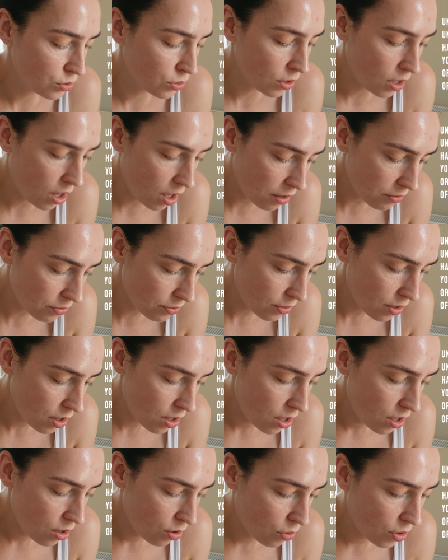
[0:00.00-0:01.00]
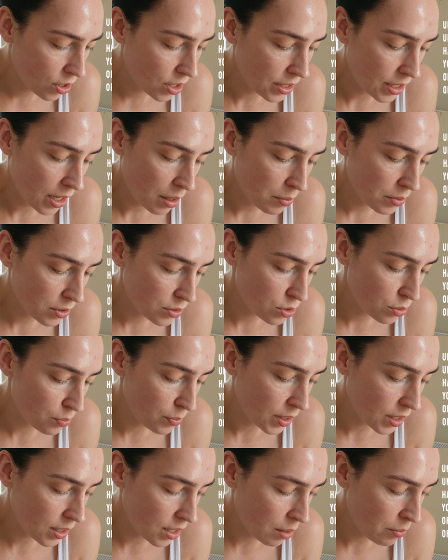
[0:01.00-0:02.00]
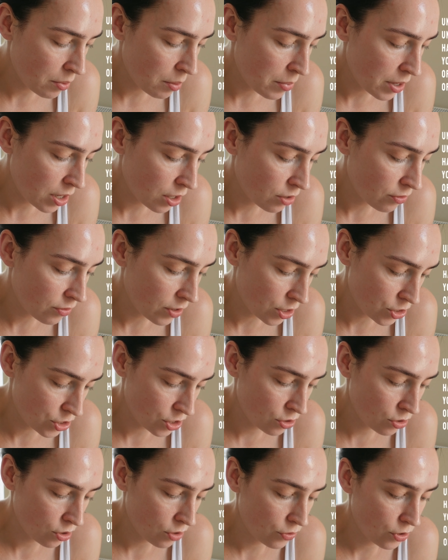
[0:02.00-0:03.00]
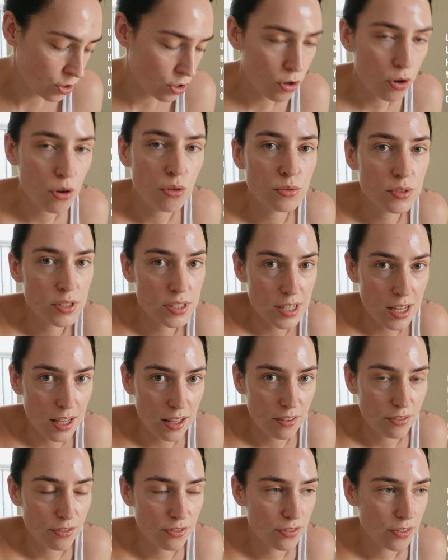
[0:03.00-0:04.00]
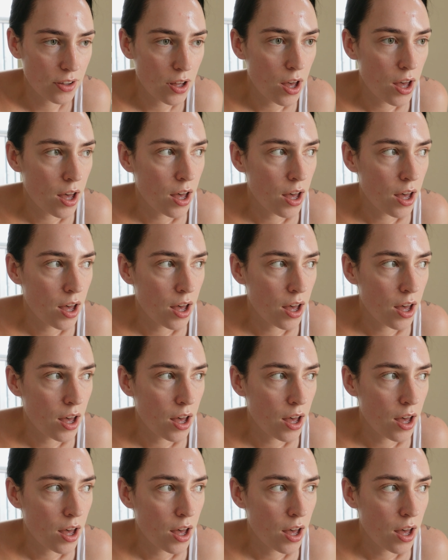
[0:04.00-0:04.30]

you love or unable to become a better version of your own self,